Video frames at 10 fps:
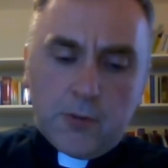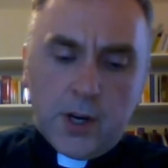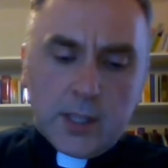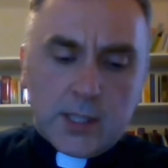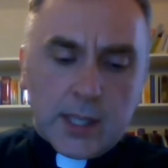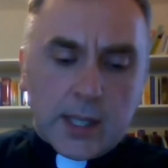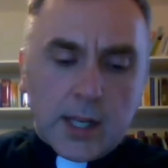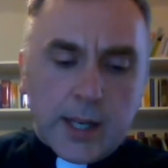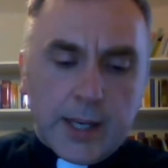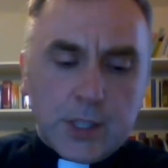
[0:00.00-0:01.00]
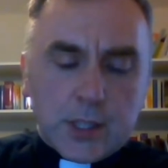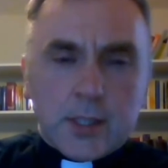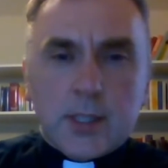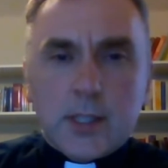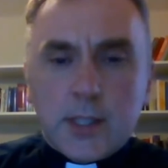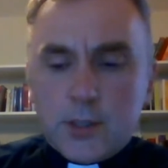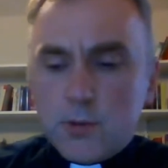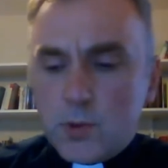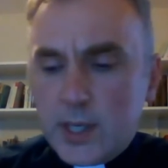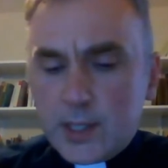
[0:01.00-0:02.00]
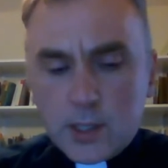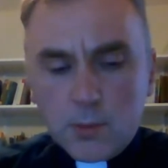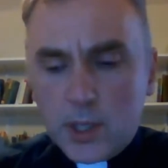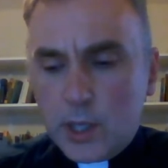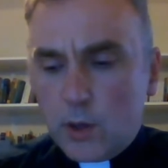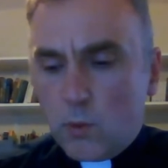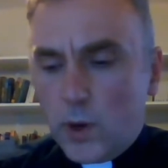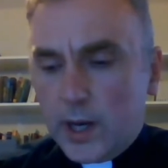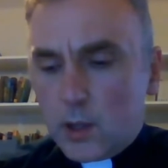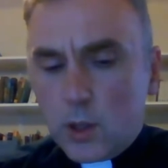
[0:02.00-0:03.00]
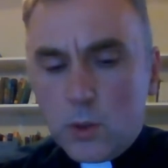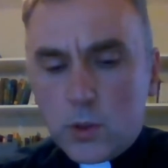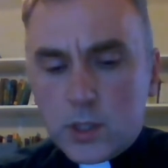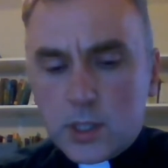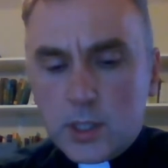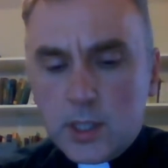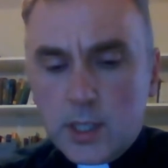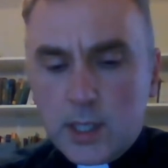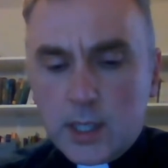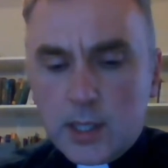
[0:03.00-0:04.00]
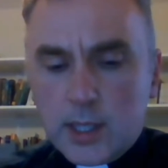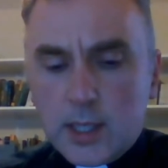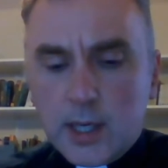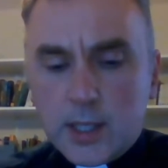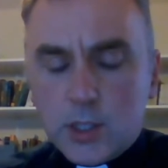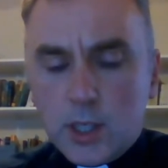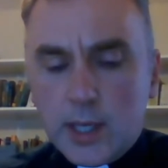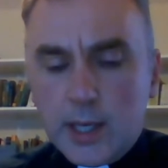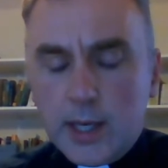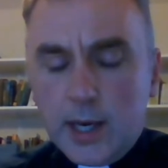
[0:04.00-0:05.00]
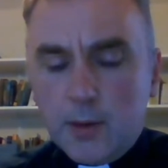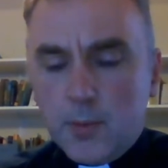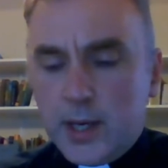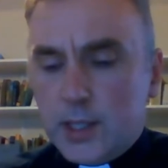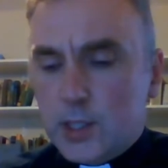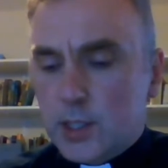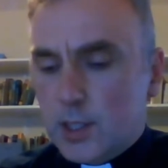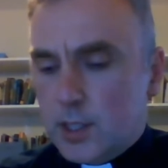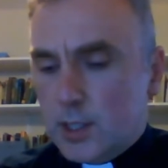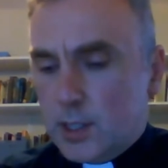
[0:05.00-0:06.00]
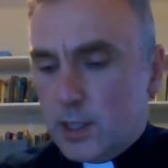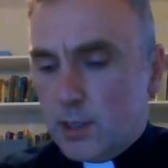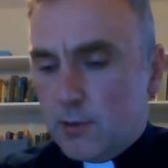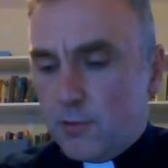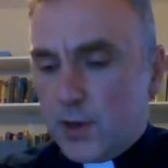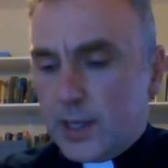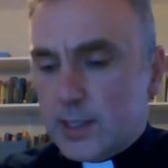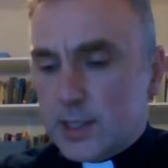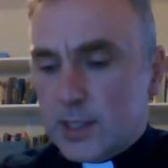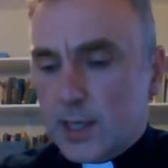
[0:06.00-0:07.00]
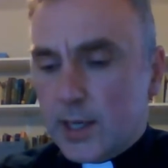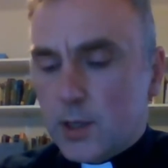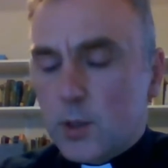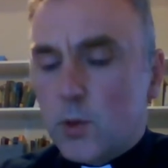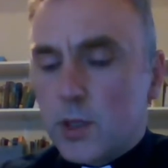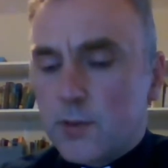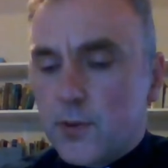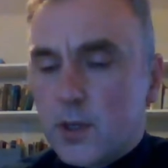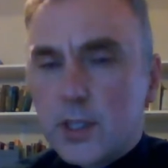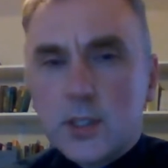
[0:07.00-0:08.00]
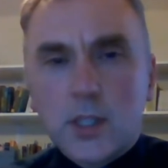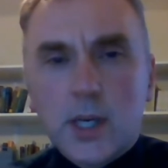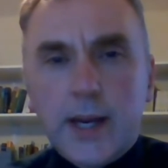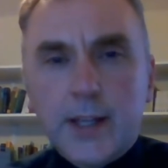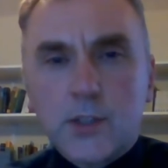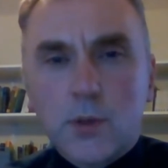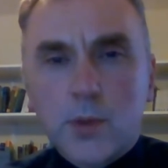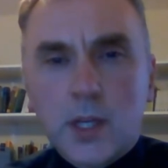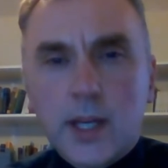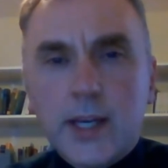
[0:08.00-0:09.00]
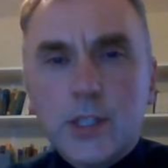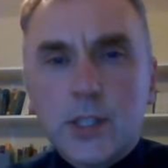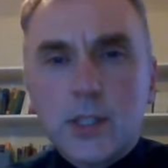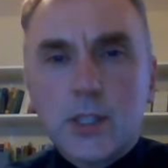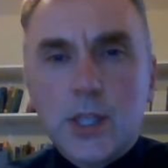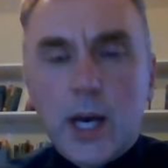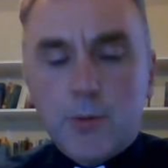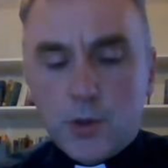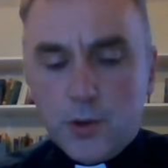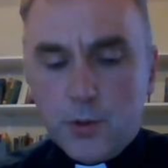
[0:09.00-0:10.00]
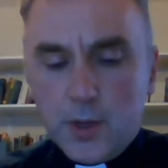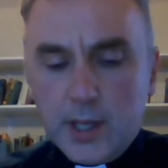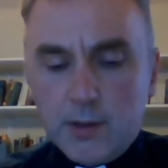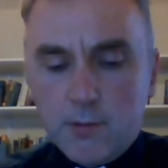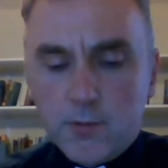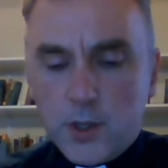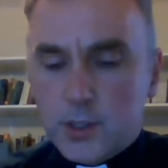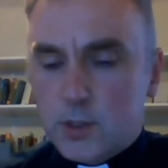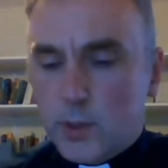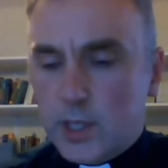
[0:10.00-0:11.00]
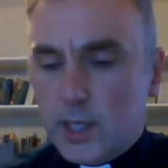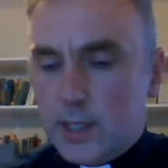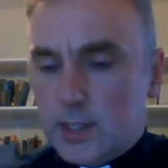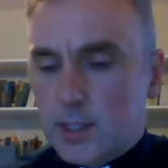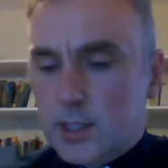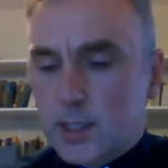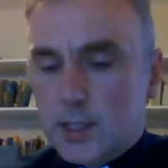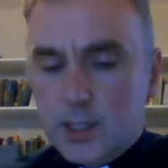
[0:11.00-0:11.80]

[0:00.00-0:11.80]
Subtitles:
verse in Galatians that's reasonably well quoted, and I think actually I might find it and quote it for you today, and it's from Galatians chapter 3 verse 28.